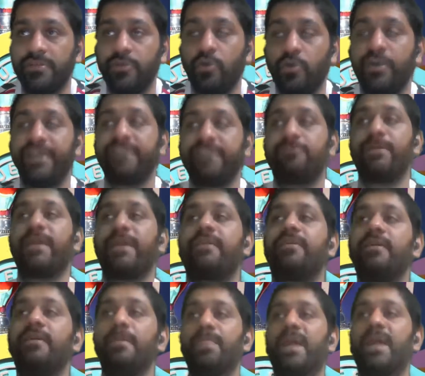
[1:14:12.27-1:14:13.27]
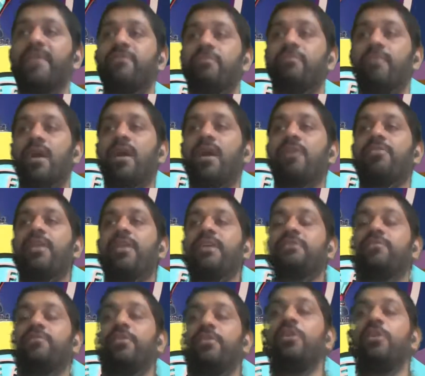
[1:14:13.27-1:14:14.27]
You don't expect that from Marcus
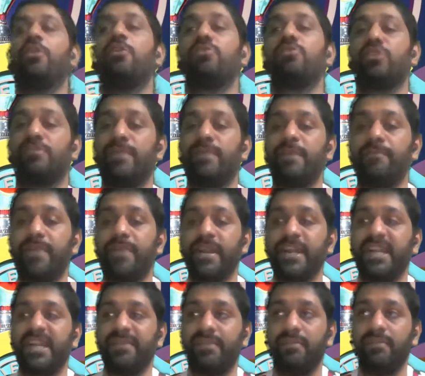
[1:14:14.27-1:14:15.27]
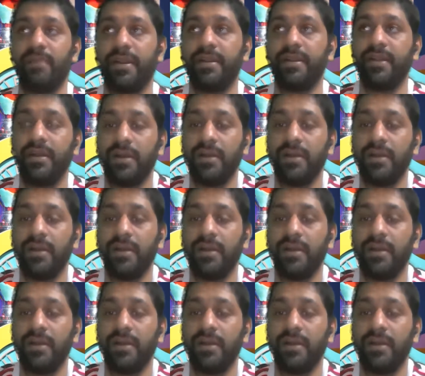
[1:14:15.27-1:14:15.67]
Rashford. So it's a bit predictable. But